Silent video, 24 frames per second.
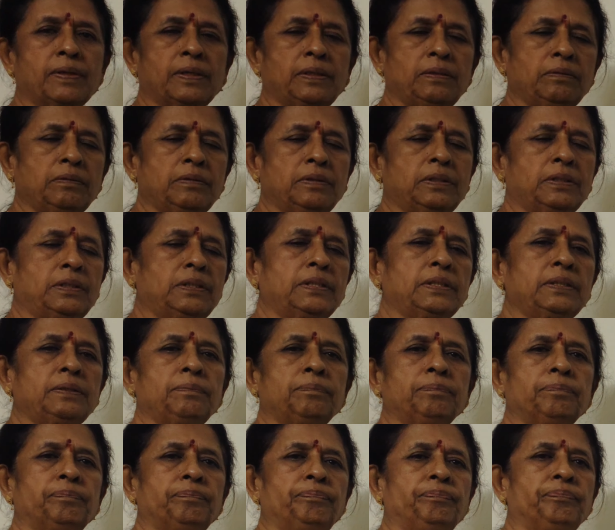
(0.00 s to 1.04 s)
afternoon,
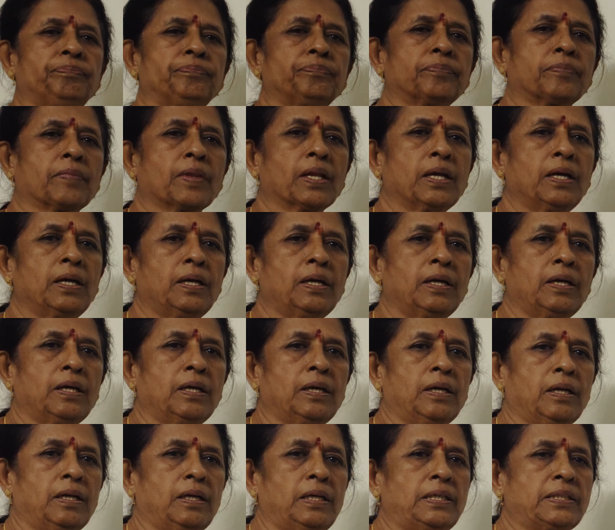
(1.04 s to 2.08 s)
children.
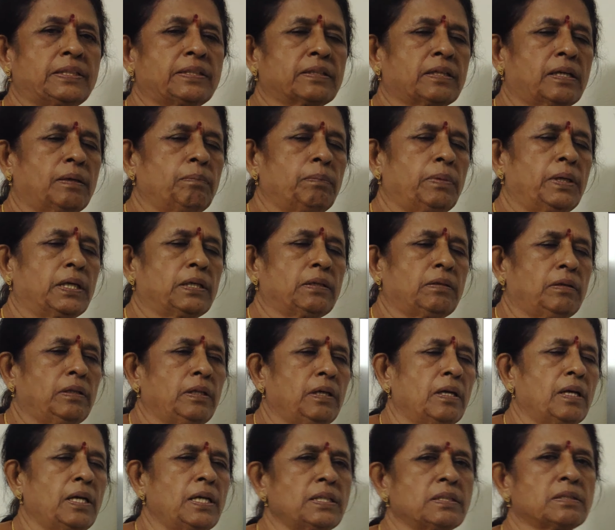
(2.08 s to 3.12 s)
Let's come back to
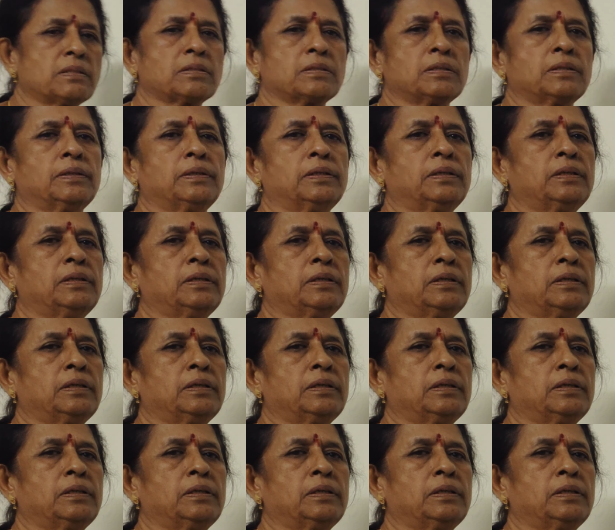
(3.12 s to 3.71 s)
the class.